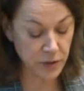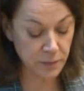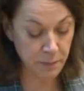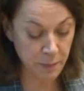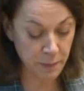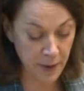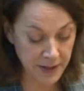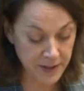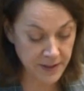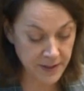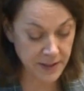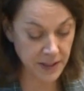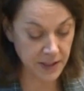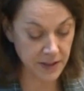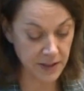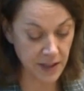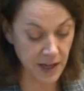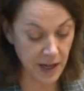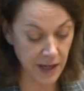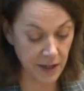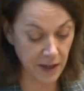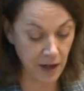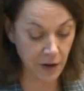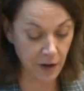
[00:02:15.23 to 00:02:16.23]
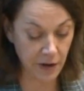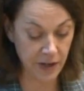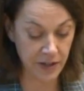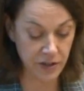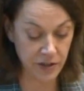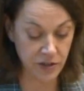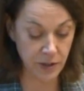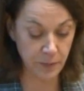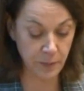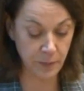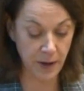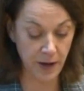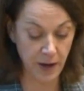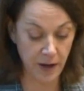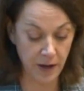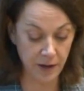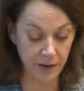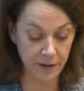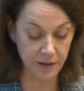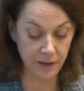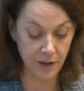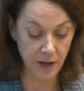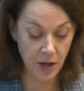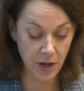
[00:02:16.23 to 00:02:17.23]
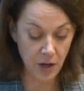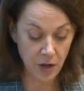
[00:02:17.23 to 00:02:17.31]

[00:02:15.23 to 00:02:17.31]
must dictate our energy path,